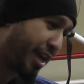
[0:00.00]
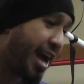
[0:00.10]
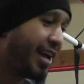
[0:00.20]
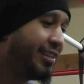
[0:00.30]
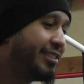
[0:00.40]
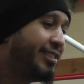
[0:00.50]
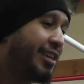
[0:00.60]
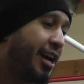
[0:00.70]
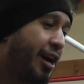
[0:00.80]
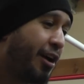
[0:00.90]
guys.
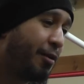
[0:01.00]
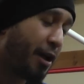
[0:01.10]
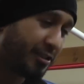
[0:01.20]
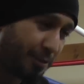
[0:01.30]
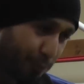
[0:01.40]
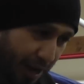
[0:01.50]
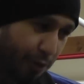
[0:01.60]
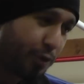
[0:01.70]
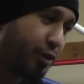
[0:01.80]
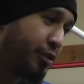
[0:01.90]
Uh, I've seen
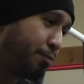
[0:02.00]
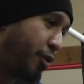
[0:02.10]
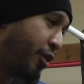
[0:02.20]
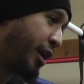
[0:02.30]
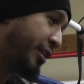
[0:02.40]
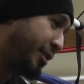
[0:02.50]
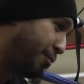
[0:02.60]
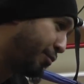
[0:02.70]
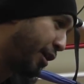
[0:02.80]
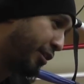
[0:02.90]
Brandon Rios spar. I've
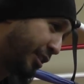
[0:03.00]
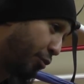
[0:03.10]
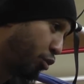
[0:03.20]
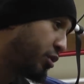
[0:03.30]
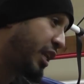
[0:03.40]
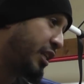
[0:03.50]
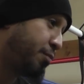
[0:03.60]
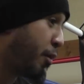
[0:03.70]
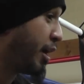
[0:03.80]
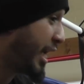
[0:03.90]
seen I've seen Ruslan
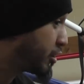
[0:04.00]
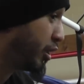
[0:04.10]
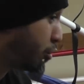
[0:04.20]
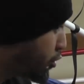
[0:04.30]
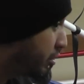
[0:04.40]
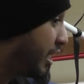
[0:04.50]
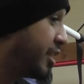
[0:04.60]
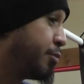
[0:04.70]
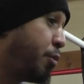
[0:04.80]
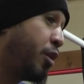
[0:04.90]
spar. Actually,
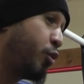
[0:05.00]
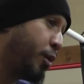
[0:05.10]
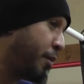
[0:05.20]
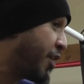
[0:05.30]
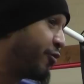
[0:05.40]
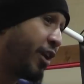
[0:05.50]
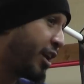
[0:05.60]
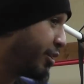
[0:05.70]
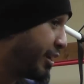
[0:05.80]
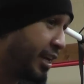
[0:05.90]
Ruslan spar one of my
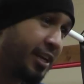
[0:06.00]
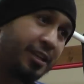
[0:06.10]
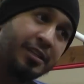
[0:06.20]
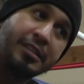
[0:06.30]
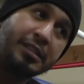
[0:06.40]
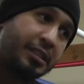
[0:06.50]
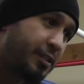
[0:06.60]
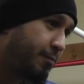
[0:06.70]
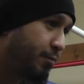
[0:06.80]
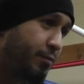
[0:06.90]
fighter, and I
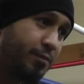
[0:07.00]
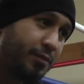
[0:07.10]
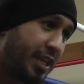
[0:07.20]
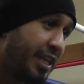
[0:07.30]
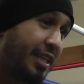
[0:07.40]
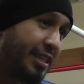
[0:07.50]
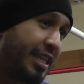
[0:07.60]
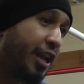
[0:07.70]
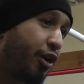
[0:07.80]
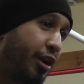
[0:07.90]
he
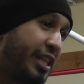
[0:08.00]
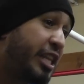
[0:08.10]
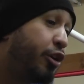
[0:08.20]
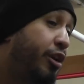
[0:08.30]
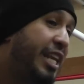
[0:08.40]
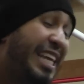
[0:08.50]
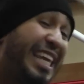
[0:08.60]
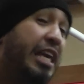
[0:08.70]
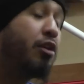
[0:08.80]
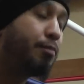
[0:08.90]
nearly
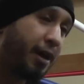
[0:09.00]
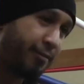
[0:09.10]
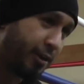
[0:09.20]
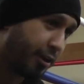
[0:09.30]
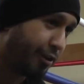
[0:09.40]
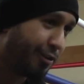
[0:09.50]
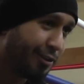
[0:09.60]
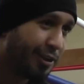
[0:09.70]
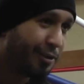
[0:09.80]
killed my fighter.